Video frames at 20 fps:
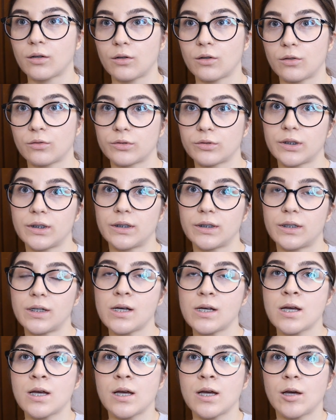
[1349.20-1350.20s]
on the
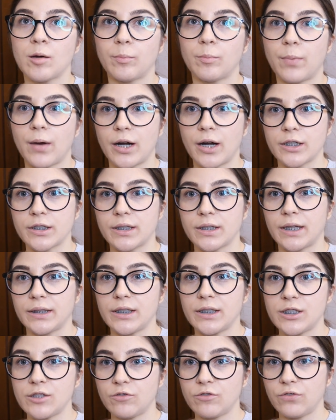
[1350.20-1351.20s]
part that
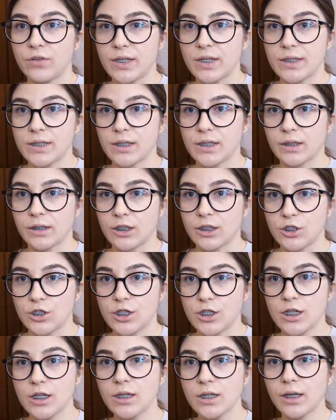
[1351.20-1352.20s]
is facing the
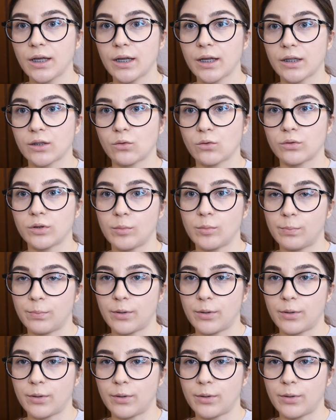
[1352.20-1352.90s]
cheek and on the